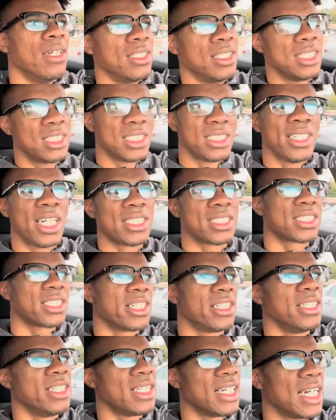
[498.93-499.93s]
This is not to
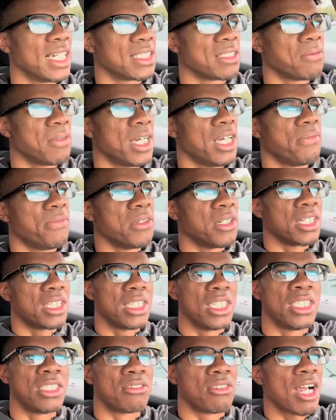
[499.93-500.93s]
scare you guys away. If you're a
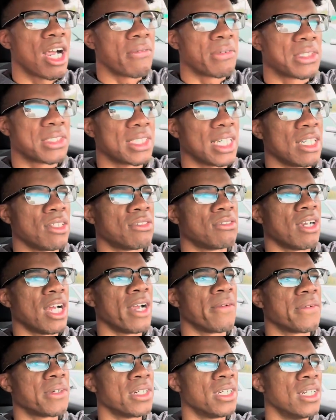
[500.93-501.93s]
good driver, safe
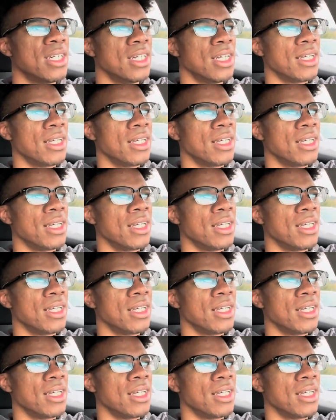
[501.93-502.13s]
driver,